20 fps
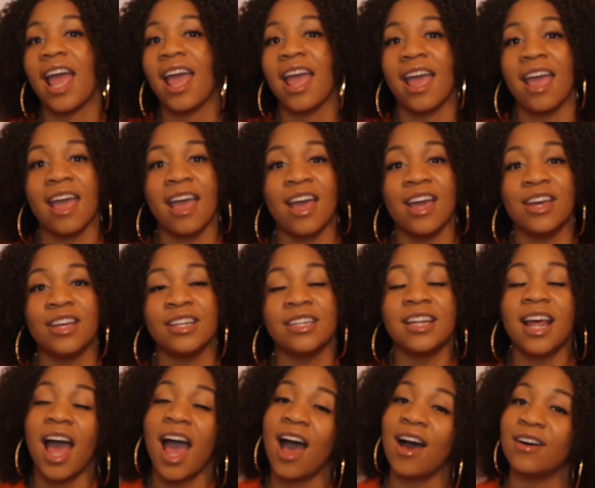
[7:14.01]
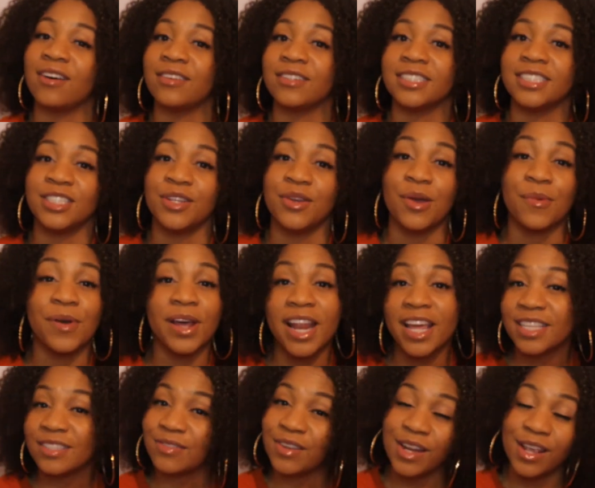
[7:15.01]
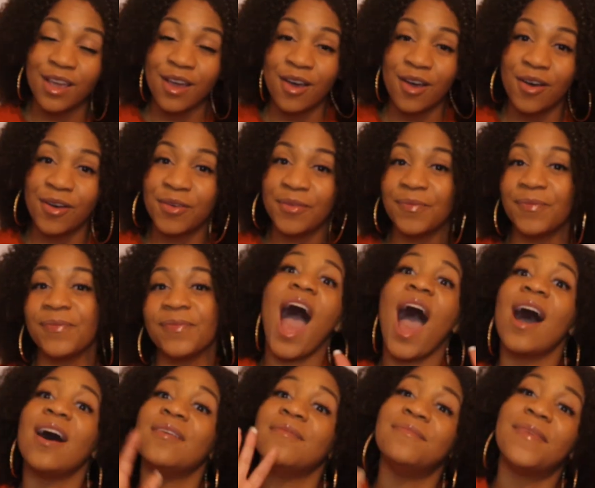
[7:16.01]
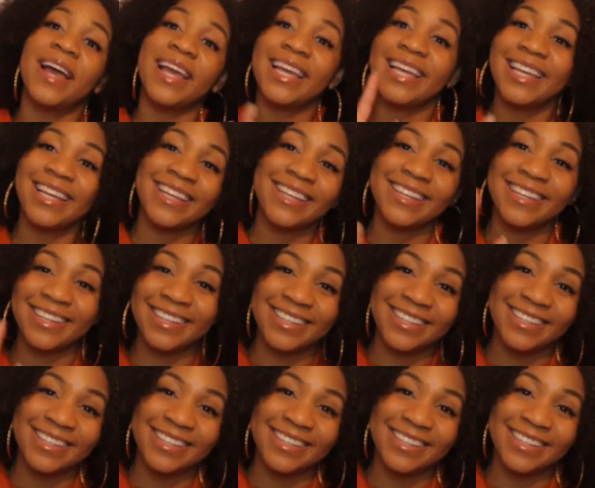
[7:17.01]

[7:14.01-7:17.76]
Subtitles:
and I'll see you in my next video. Bye-bye.